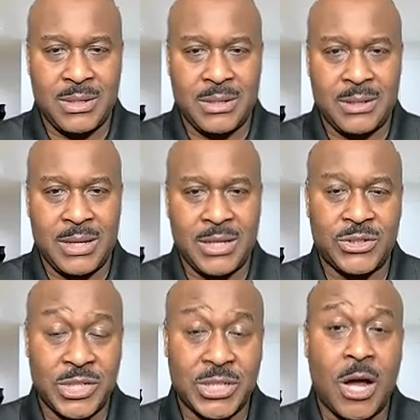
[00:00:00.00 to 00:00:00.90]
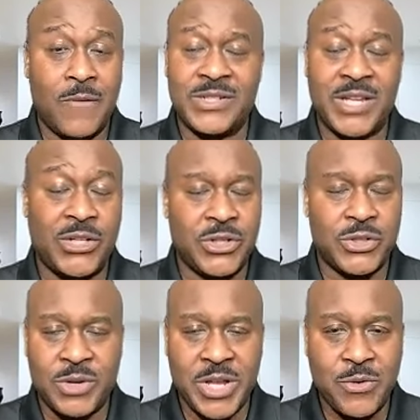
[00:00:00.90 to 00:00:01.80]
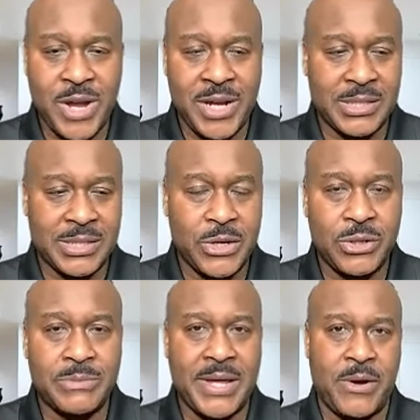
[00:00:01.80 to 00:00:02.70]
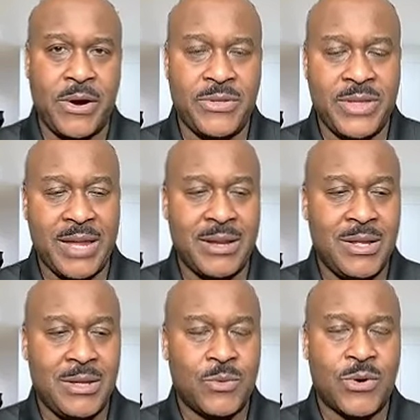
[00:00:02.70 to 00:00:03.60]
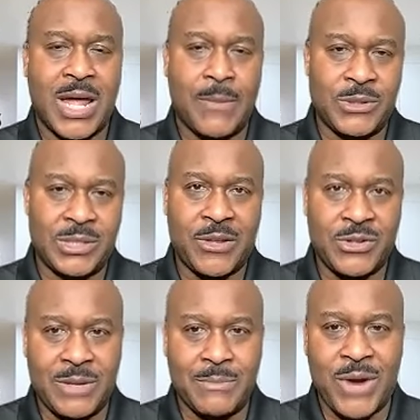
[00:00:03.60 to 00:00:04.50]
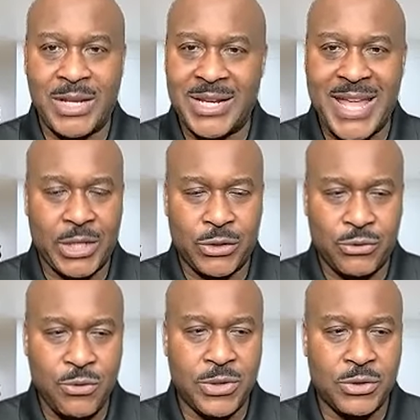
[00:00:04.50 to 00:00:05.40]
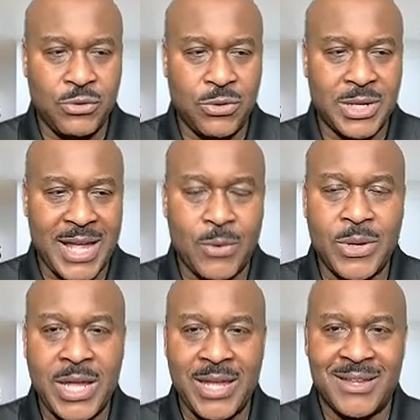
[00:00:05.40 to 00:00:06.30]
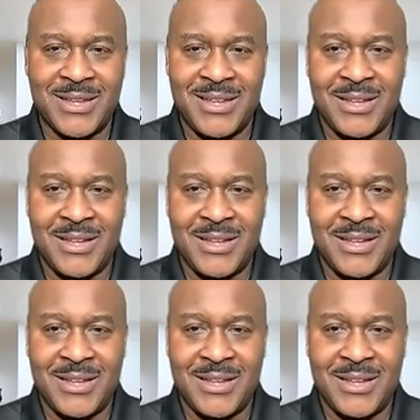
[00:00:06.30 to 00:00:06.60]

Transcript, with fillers: Mm-hmm. And so this conversation is really great. It's dear to my heart that we're able to, like you said, bring the naked truth and equity.